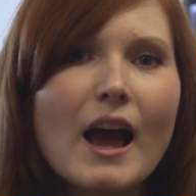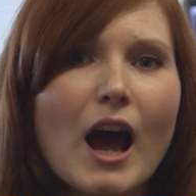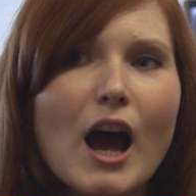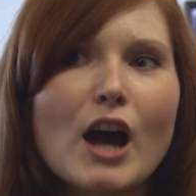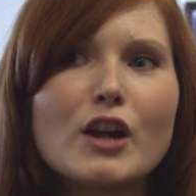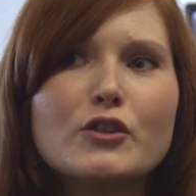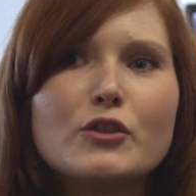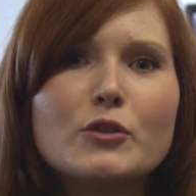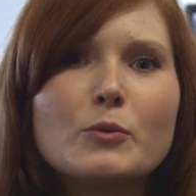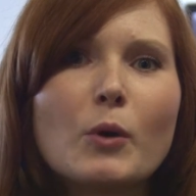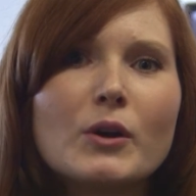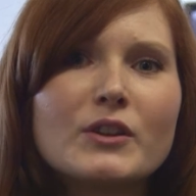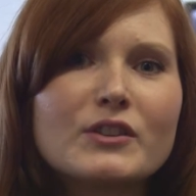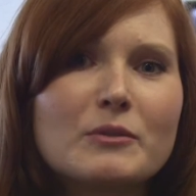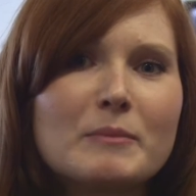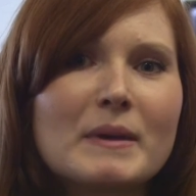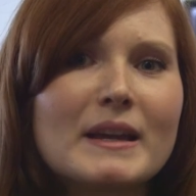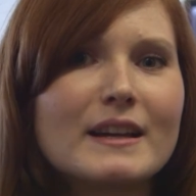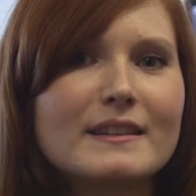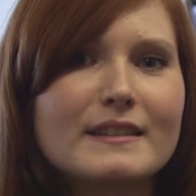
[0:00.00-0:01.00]
and you want
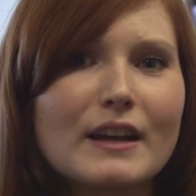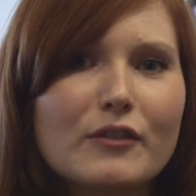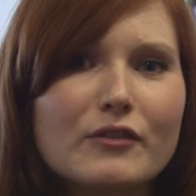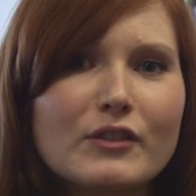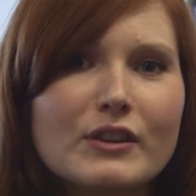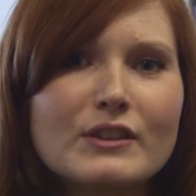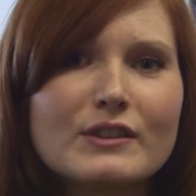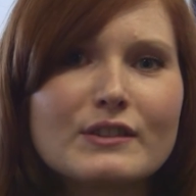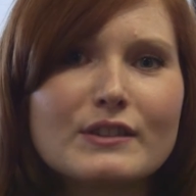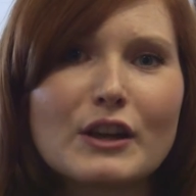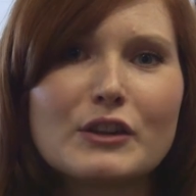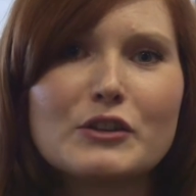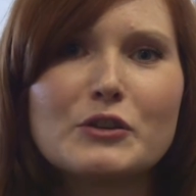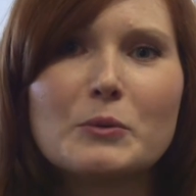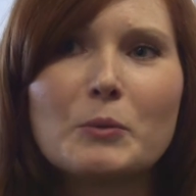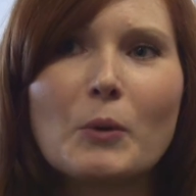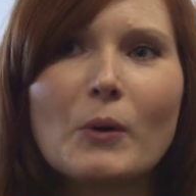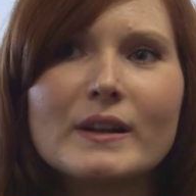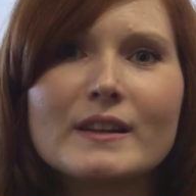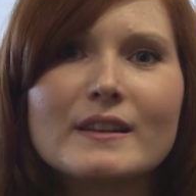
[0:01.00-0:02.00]
to make a difference, and you
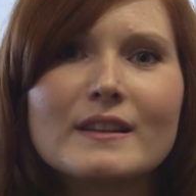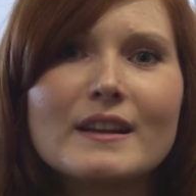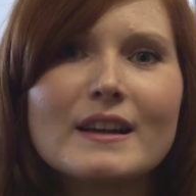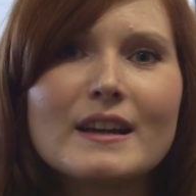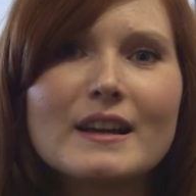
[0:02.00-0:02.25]
want